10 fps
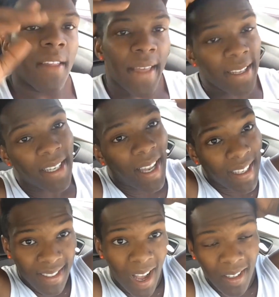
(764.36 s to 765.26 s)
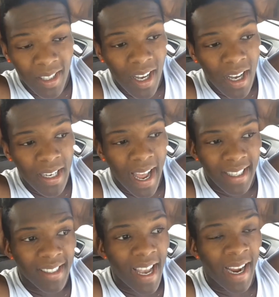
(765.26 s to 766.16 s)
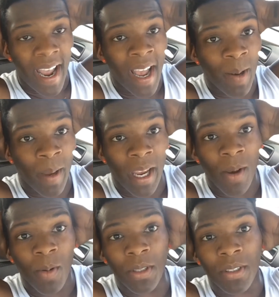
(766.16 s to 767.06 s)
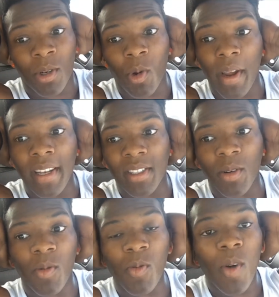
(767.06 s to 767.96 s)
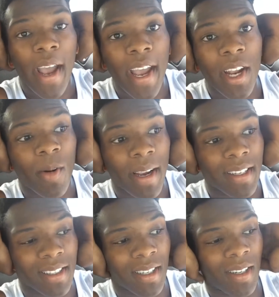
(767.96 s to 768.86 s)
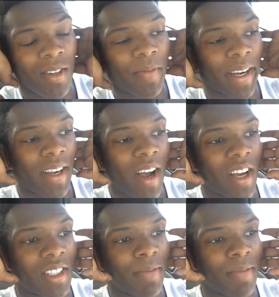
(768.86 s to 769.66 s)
And that's at like Stockton Con. At SAC Anime, it was crazier, way crazier. Oh my gosh.